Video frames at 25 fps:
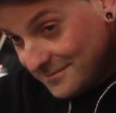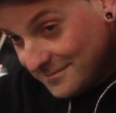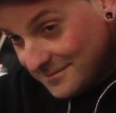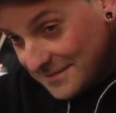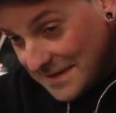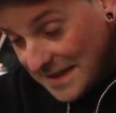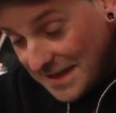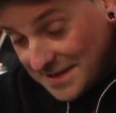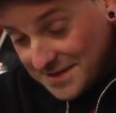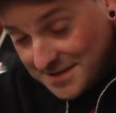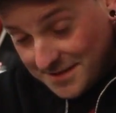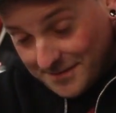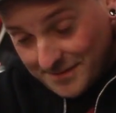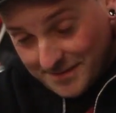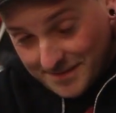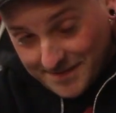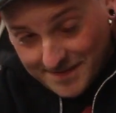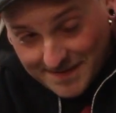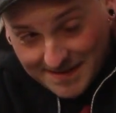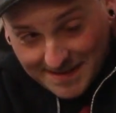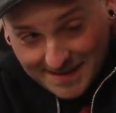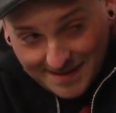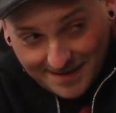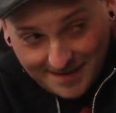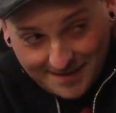Actually, when I was a
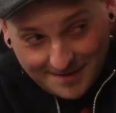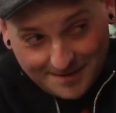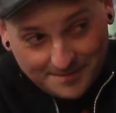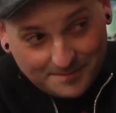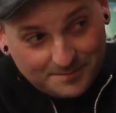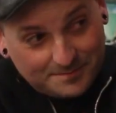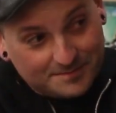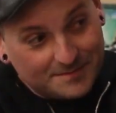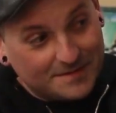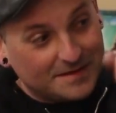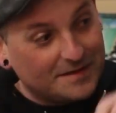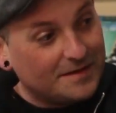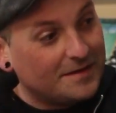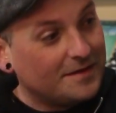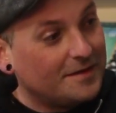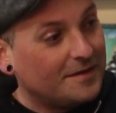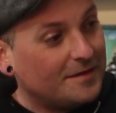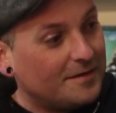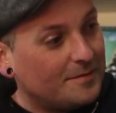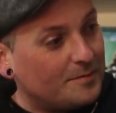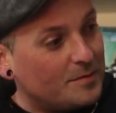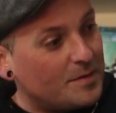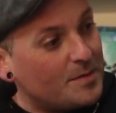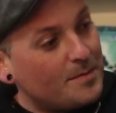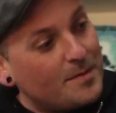kid,
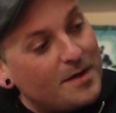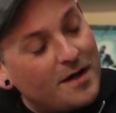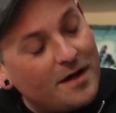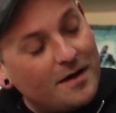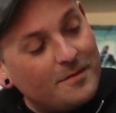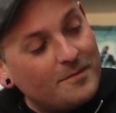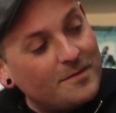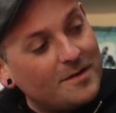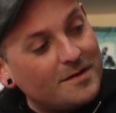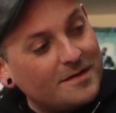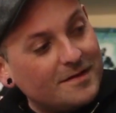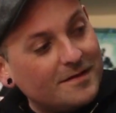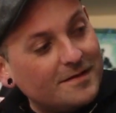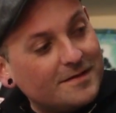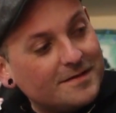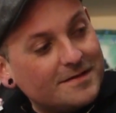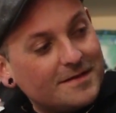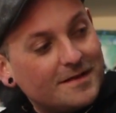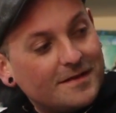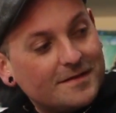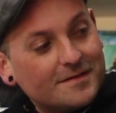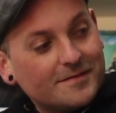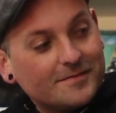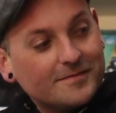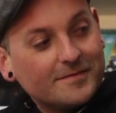my mom wanted us
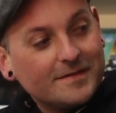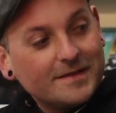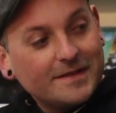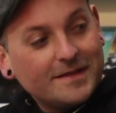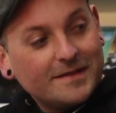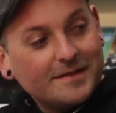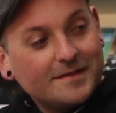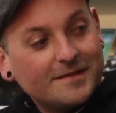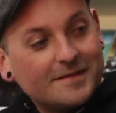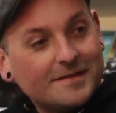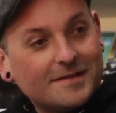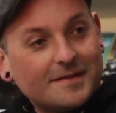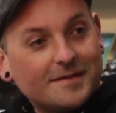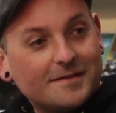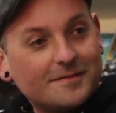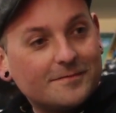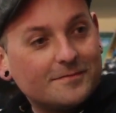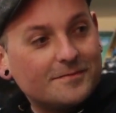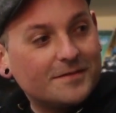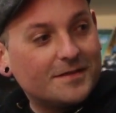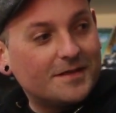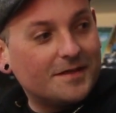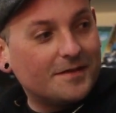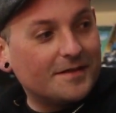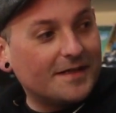all to read, so
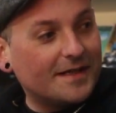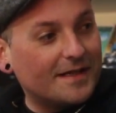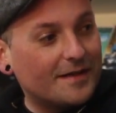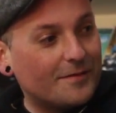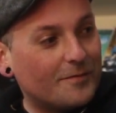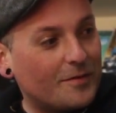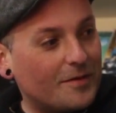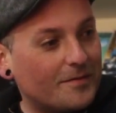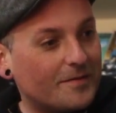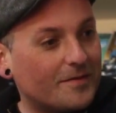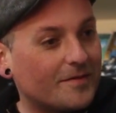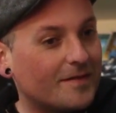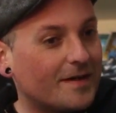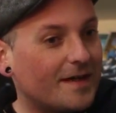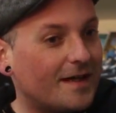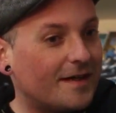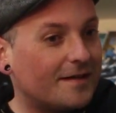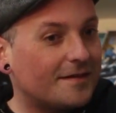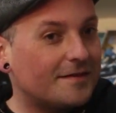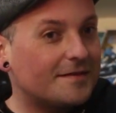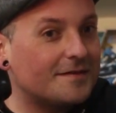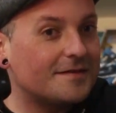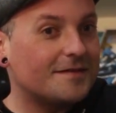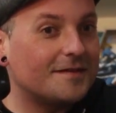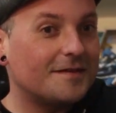she didn't care what we read,
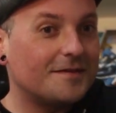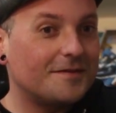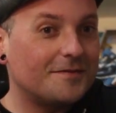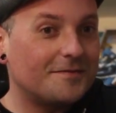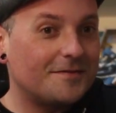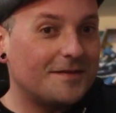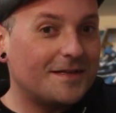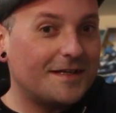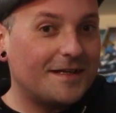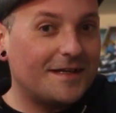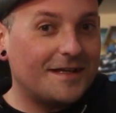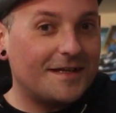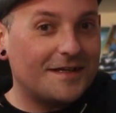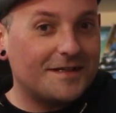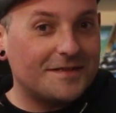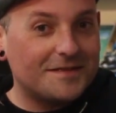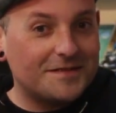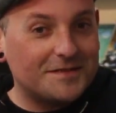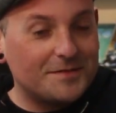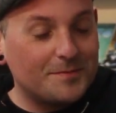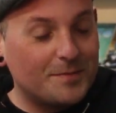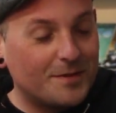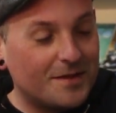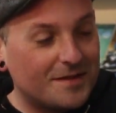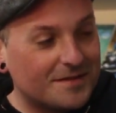so
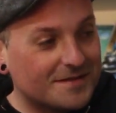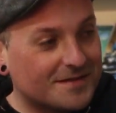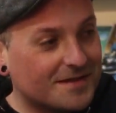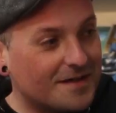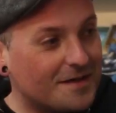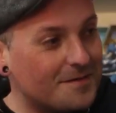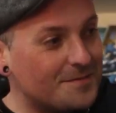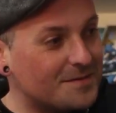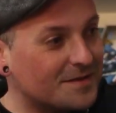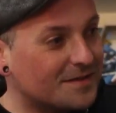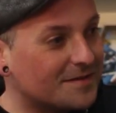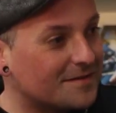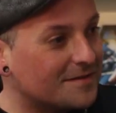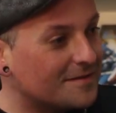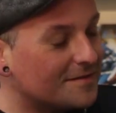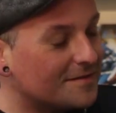she bought us comics.